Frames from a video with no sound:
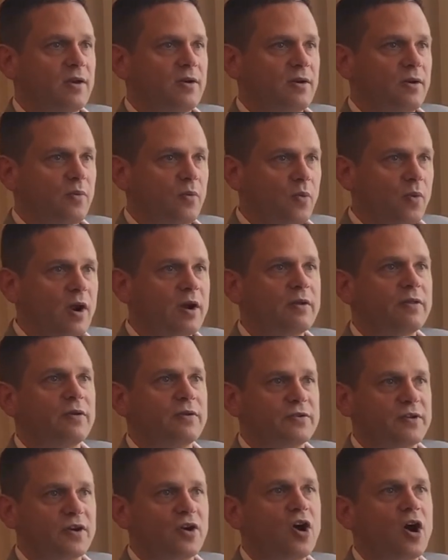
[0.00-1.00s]
and what
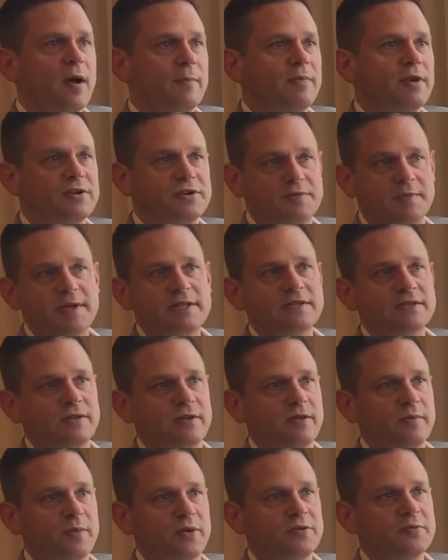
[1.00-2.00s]
are those
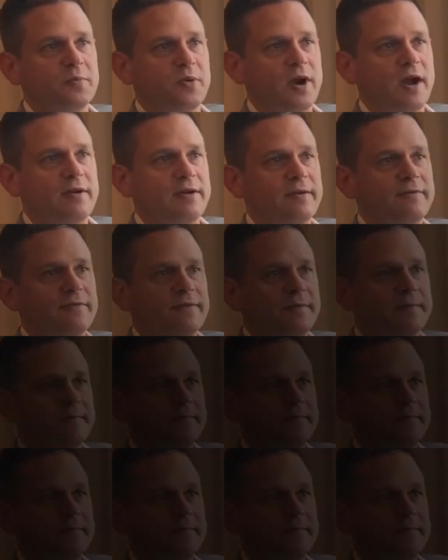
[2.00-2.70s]
accomplishments they're the most proud of.